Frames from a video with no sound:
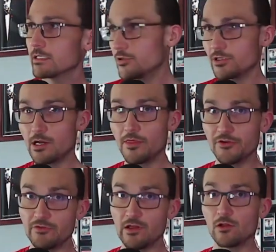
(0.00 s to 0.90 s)
putting on
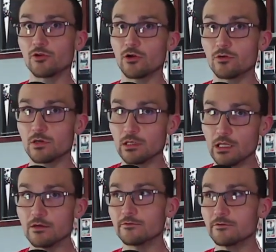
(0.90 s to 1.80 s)
their Velcro
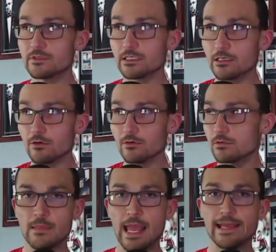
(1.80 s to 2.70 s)
gloves to go
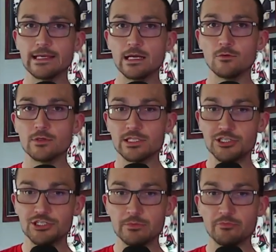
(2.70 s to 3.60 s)
hang out with the
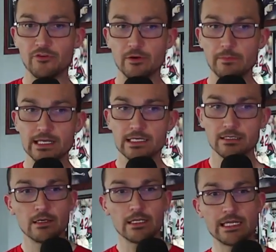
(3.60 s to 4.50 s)
sheep for a
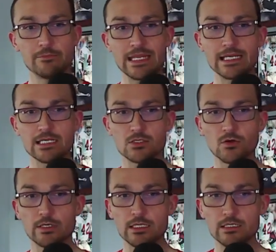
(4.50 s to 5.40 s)
minute. In
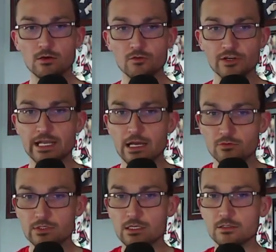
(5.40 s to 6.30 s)
Minnesota, the overcount
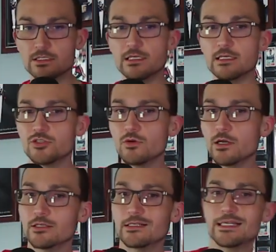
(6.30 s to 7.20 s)
resulted in
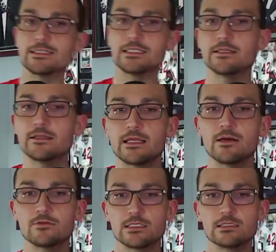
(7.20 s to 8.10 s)

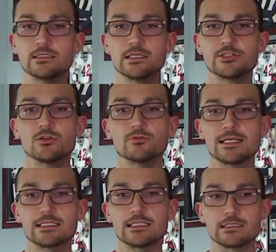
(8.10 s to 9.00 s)
219,000 additional
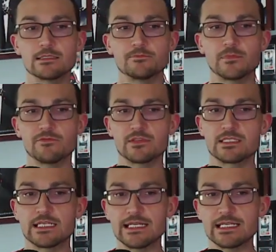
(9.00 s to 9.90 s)
residents. If the
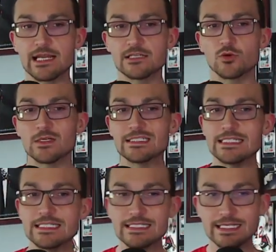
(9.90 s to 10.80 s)
state had
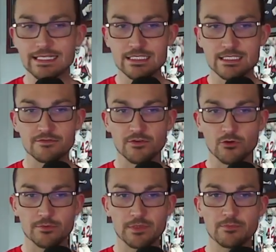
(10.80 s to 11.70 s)
26
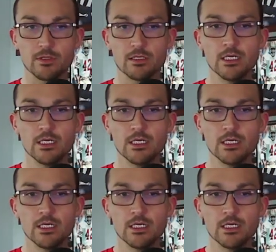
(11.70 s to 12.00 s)
fewer people,